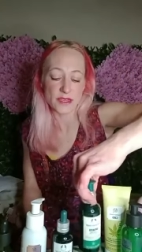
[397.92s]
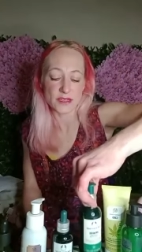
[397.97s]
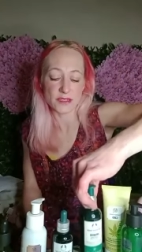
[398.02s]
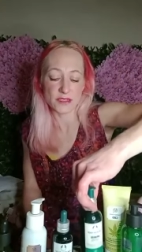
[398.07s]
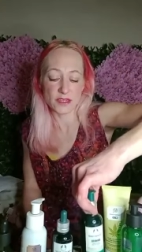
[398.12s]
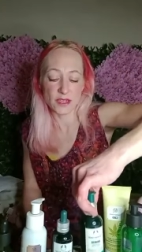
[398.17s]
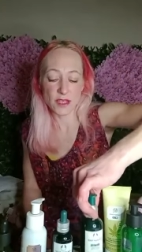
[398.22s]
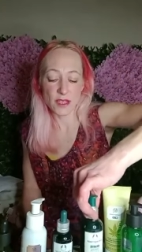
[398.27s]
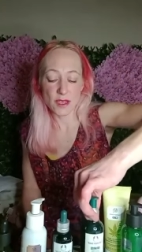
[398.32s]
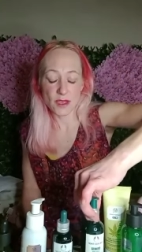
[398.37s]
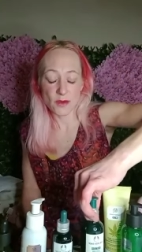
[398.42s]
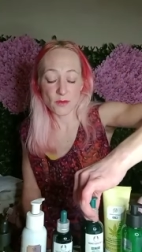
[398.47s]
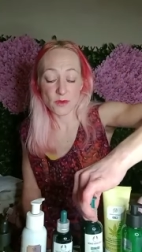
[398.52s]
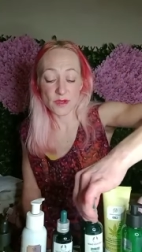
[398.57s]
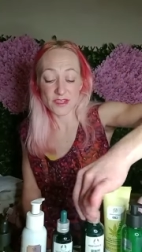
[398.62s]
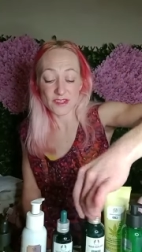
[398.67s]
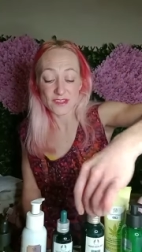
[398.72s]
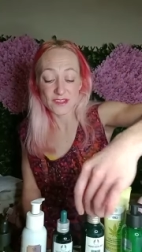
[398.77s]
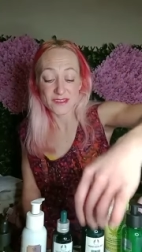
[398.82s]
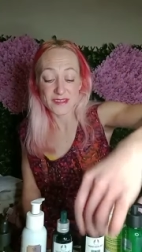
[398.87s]
range,
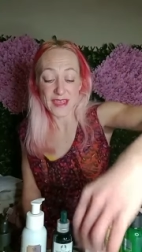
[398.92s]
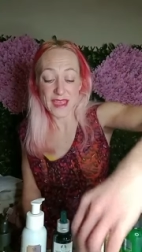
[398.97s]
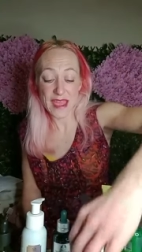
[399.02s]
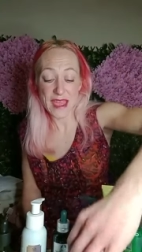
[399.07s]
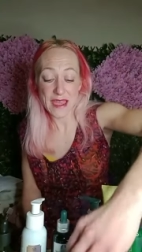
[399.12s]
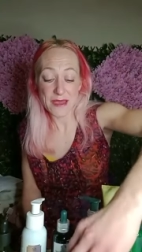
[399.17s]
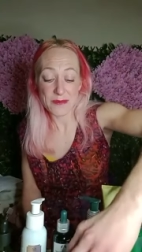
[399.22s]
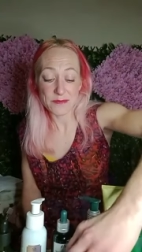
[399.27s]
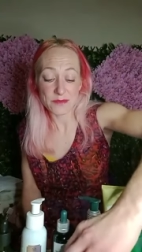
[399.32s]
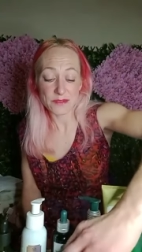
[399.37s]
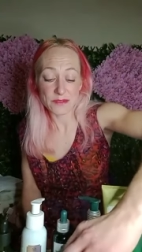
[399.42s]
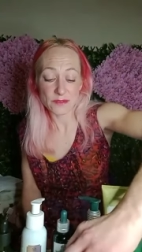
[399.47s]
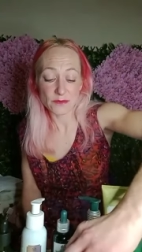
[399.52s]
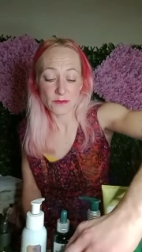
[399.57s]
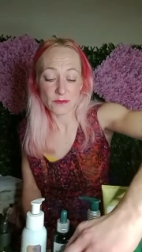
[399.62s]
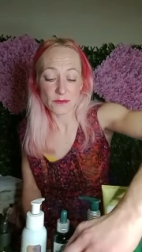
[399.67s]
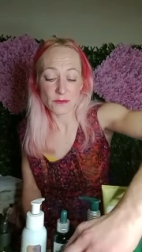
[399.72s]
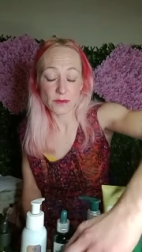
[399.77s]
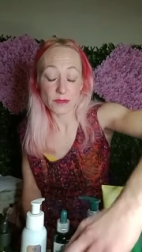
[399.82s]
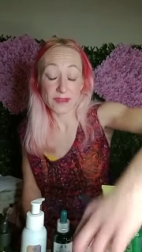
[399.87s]
which is
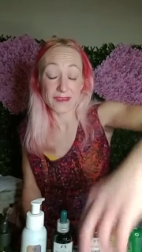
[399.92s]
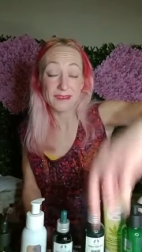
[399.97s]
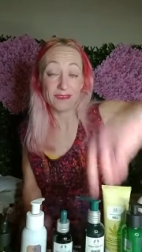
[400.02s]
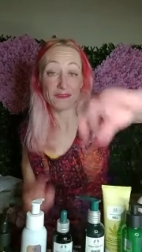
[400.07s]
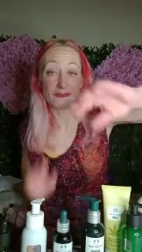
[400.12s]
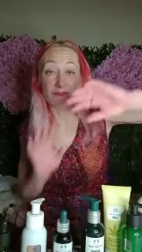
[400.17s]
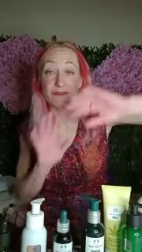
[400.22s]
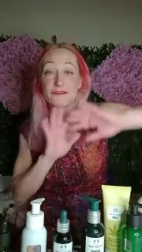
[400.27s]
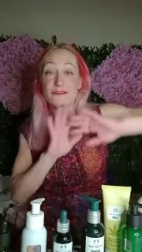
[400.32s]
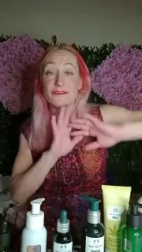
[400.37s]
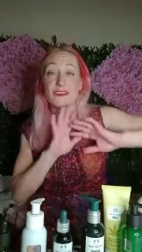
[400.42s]
absolutely